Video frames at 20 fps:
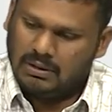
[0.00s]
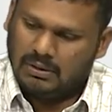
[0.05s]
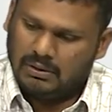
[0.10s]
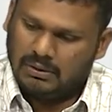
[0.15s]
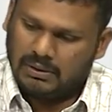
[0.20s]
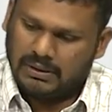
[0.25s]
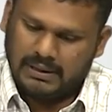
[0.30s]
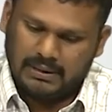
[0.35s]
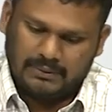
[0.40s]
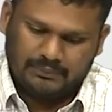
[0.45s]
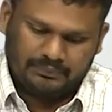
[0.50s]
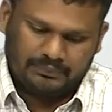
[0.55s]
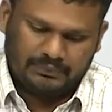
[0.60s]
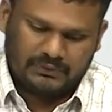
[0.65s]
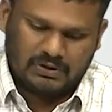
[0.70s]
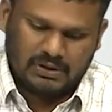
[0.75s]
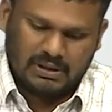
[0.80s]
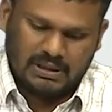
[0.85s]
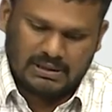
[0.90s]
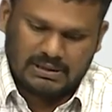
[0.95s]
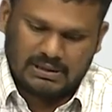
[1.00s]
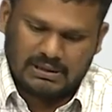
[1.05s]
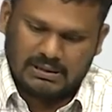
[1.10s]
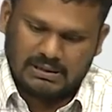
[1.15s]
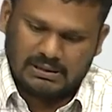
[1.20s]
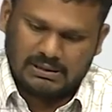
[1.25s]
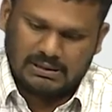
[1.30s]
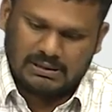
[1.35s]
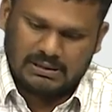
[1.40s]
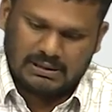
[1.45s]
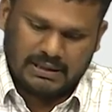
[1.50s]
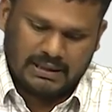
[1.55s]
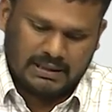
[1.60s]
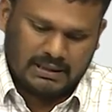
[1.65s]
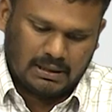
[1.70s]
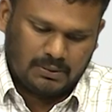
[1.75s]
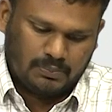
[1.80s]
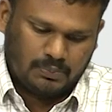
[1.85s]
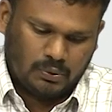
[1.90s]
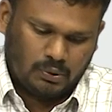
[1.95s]
Okay. So, let us uh,
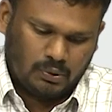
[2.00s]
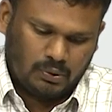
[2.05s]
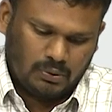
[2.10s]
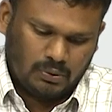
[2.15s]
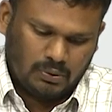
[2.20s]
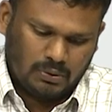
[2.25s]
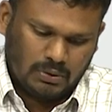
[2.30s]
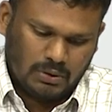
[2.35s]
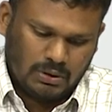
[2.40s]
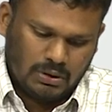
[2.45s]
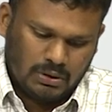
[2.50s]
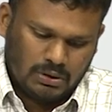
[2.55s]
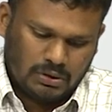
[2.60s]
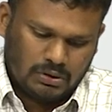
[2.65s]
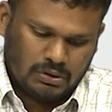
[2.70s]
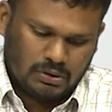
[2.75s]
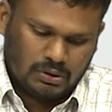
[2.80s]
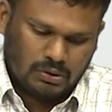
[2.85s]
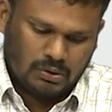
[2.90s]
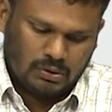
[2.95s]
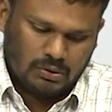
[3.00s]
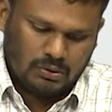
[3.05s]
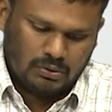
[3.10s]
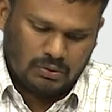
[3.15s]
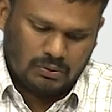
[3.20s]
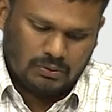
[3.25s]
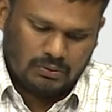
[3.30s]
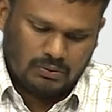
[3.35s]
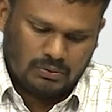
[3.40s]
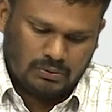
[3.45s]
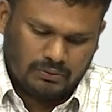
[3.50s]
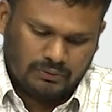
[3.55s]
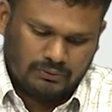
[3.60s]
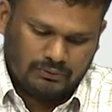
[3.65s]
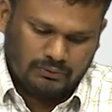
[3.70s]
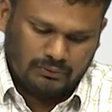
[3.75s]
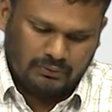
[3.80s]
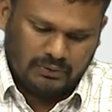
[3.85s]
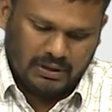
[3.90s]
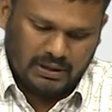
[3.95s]
state and prove. So,
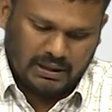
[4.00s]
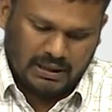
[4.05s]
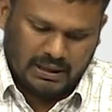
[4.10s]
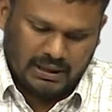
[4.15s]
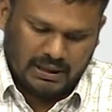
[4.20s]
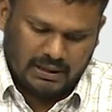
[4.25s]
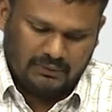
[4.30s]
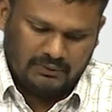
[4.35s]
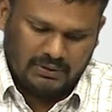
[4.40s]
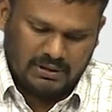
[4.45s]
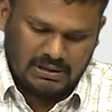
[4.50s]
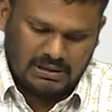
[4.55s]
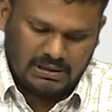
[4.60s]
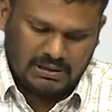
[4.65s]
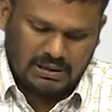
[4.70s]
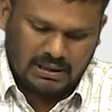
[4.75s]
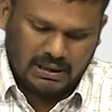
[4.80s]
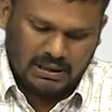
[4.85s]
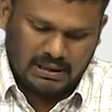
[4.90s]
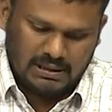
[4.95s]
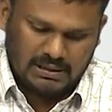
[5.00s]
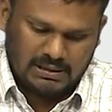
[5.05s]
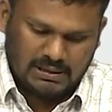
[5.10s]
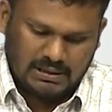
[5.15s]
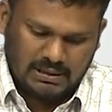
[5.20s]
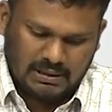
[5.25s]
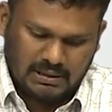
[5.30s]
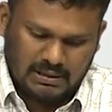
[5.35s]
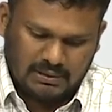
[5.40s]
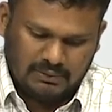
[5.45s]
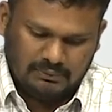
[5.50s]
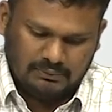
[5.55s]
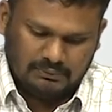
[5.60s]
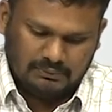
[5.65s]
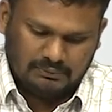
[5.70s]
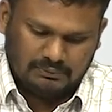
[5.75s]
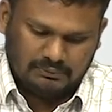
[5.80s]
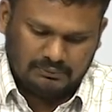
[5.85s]
we have this Cayley's theorem.